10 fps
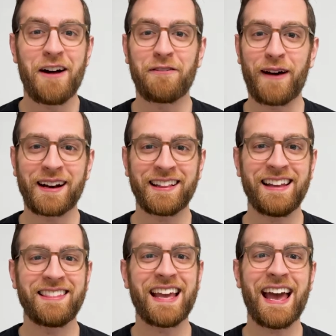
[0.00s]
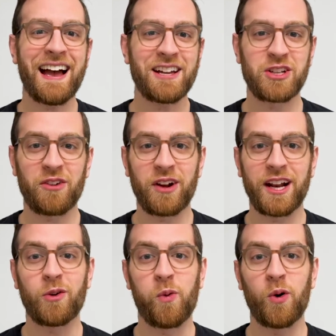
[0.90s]
Finally, the A
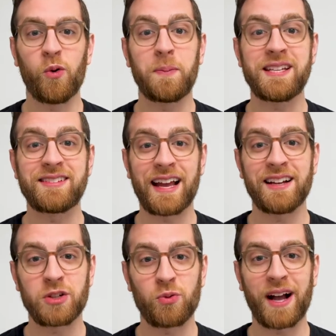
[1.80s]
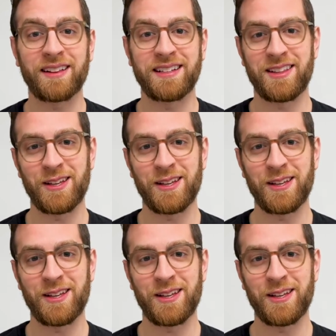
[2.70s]
I-generated quote will be sent directly to the